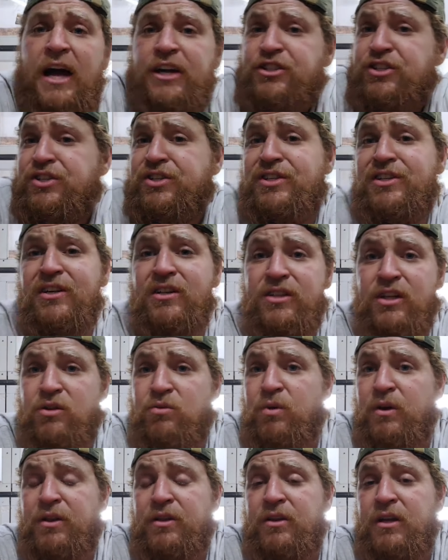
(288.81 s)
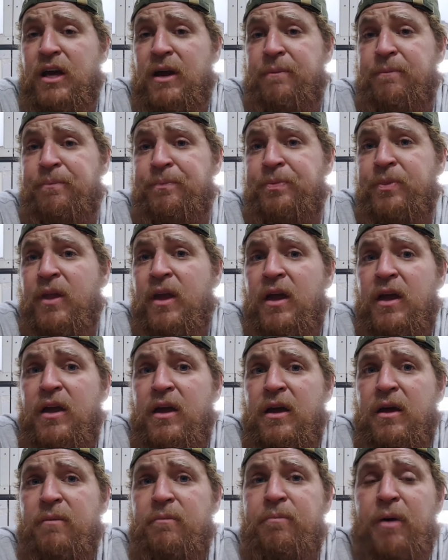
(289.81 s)
I just sealed it with
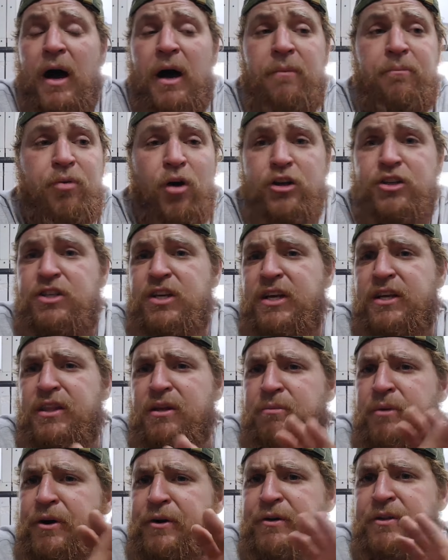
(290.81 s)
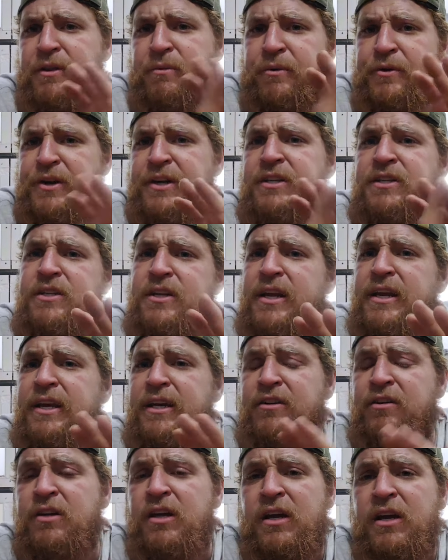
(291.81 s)
Bostik, the marine
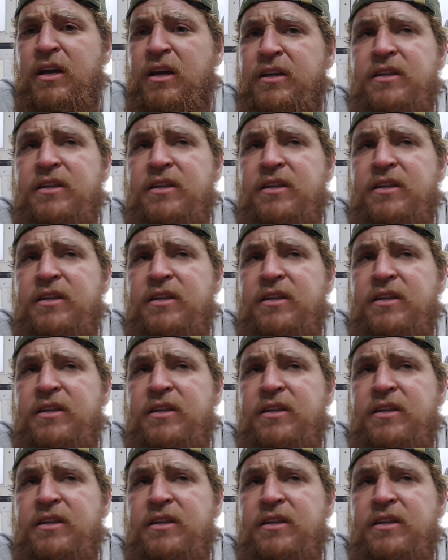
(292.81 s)
silicone.